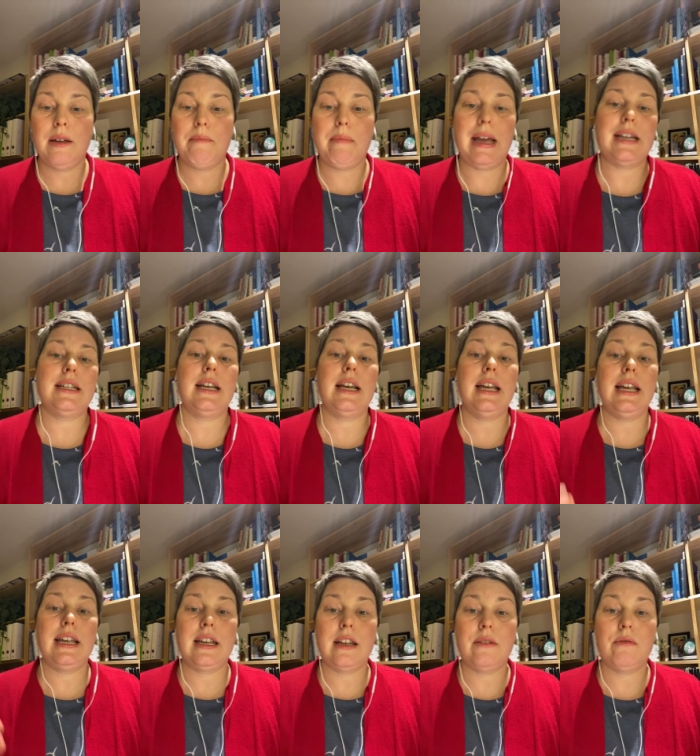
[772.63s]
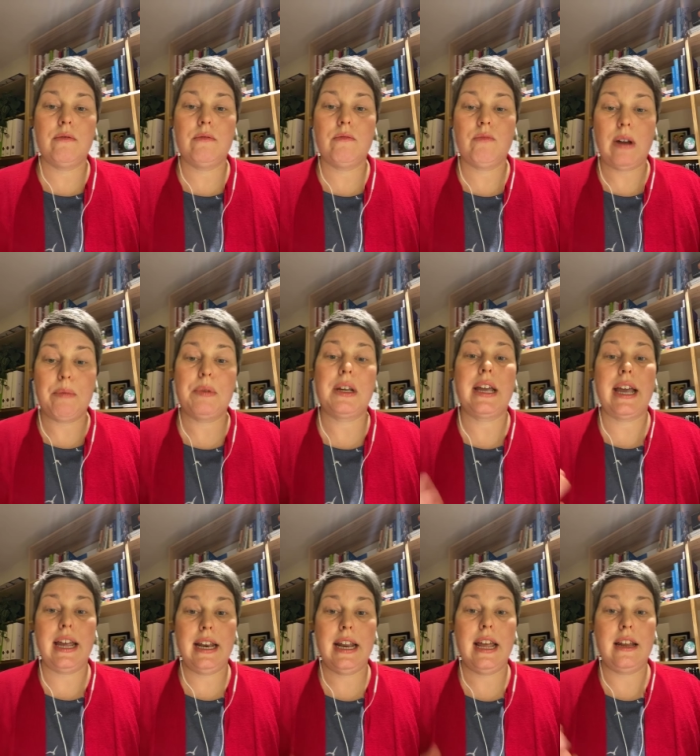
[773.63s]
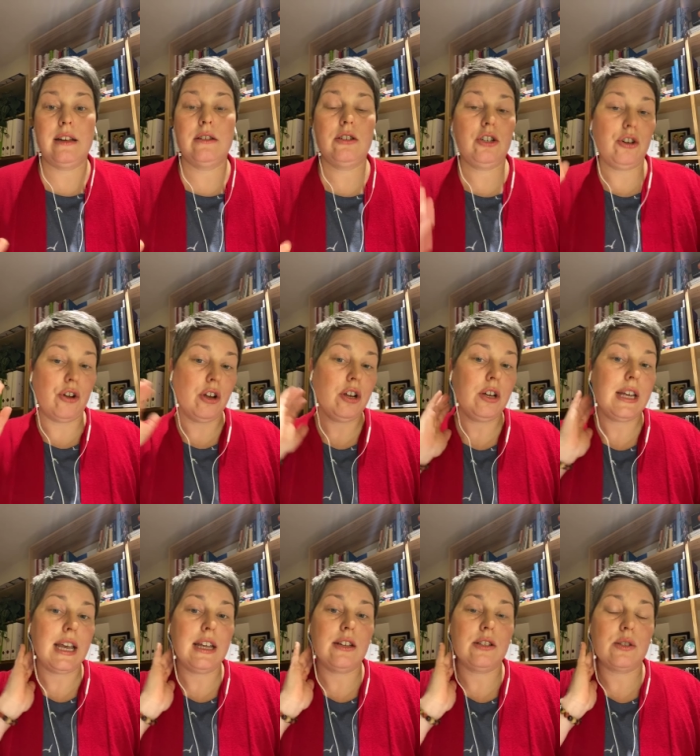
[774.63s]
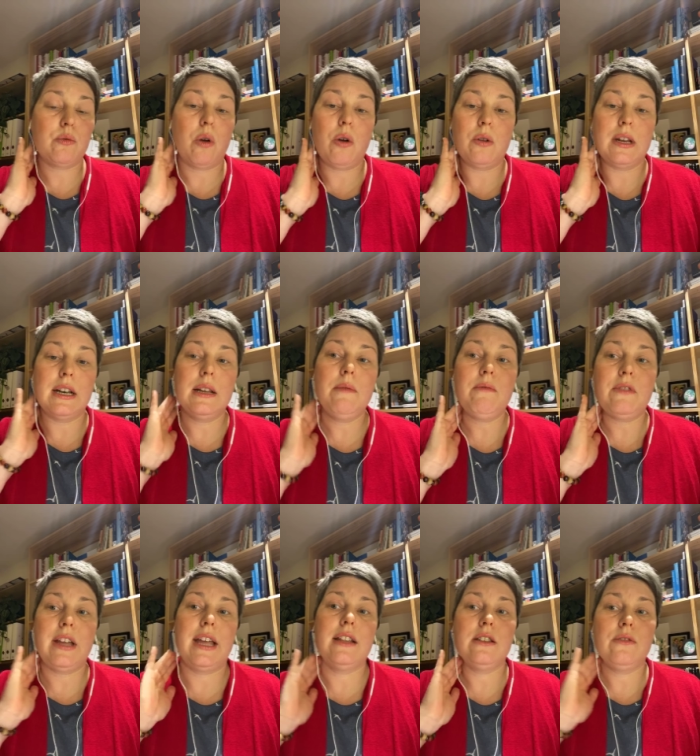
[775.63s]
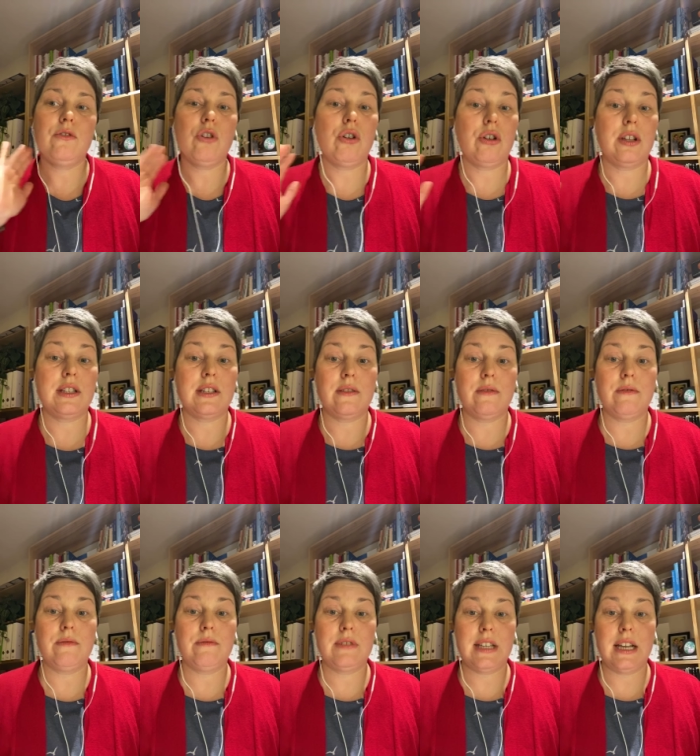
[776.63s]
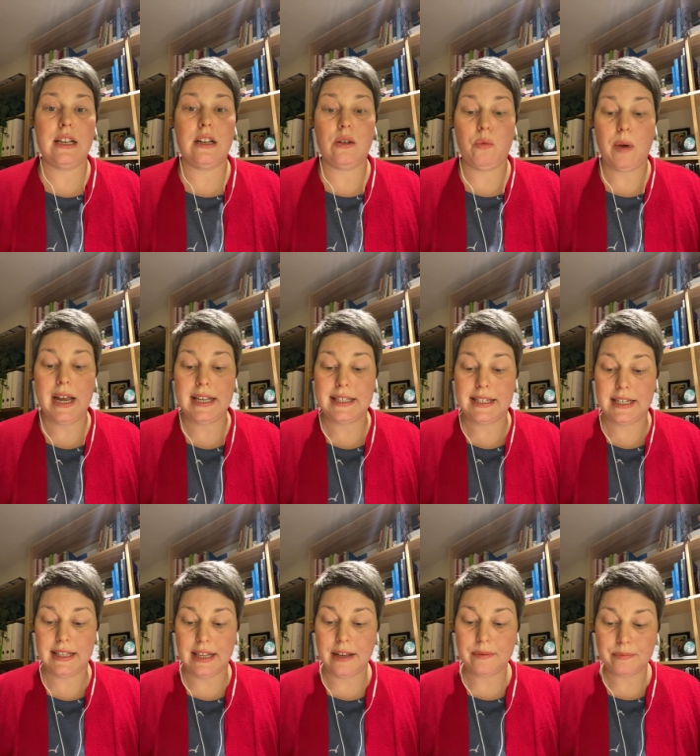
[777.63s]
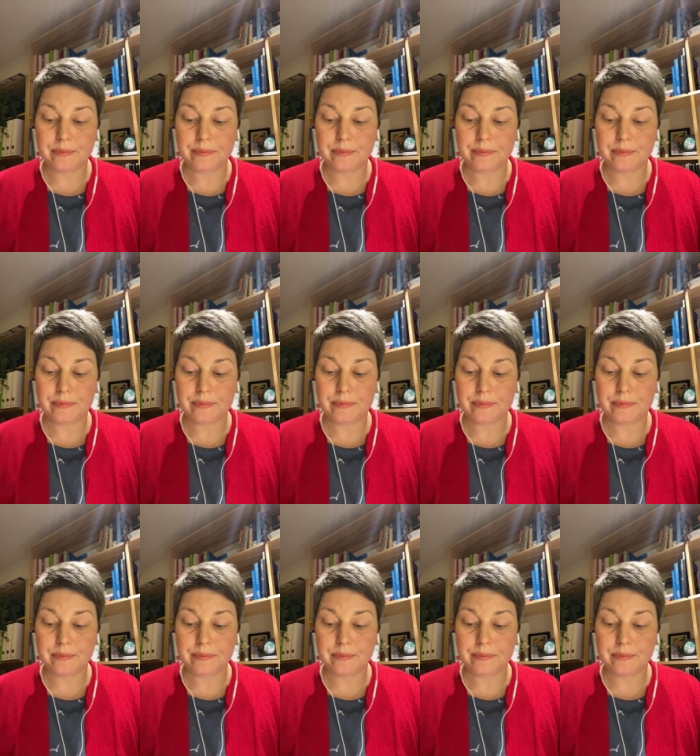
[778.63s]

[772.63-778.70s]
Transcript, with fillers: matter, it can replicate, and you know you get your swollen lymph glands. You've got lots of cellular waste in there.